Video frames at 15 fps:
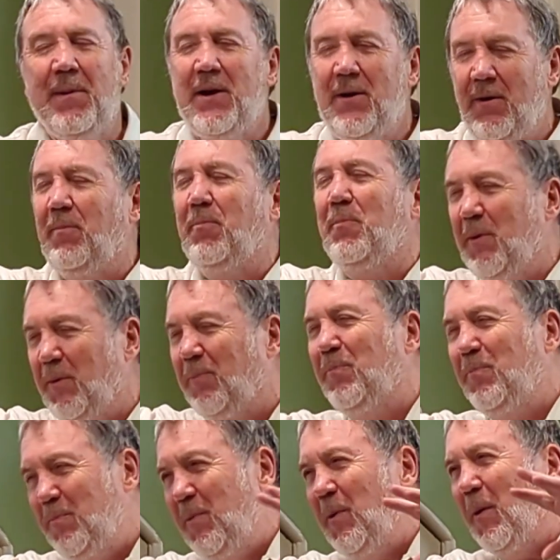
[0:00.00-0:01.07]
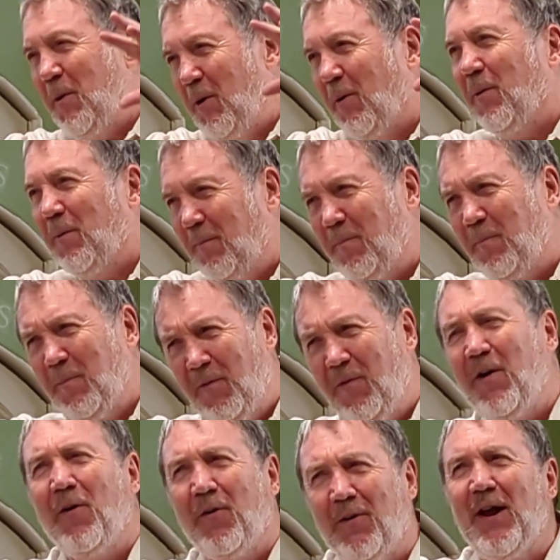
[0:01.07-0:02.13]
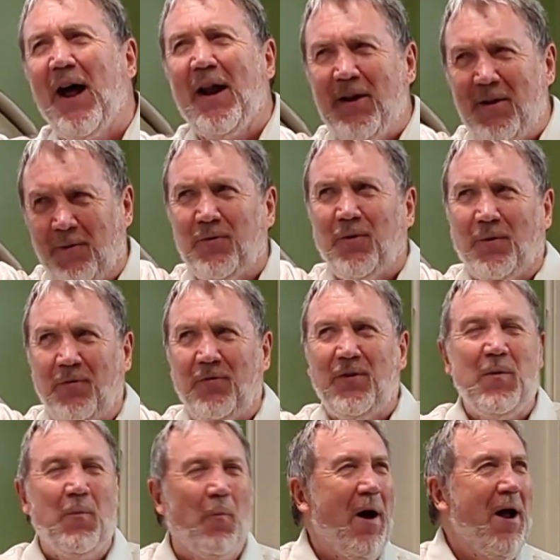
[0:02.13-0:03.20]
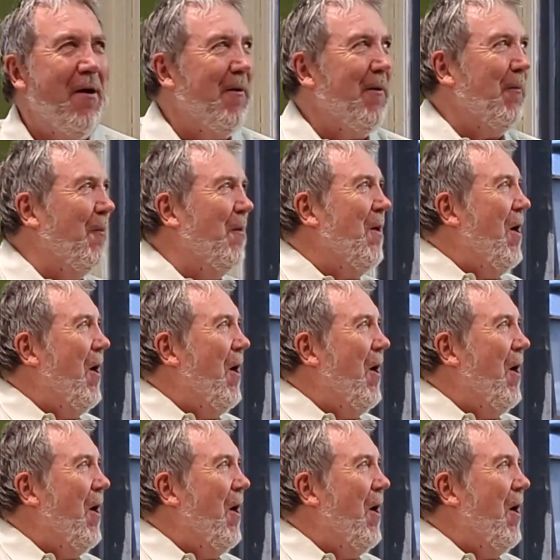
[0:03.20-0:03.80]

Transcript: mean, you, you, you could, if you go to Tally, you'll sort of see where it,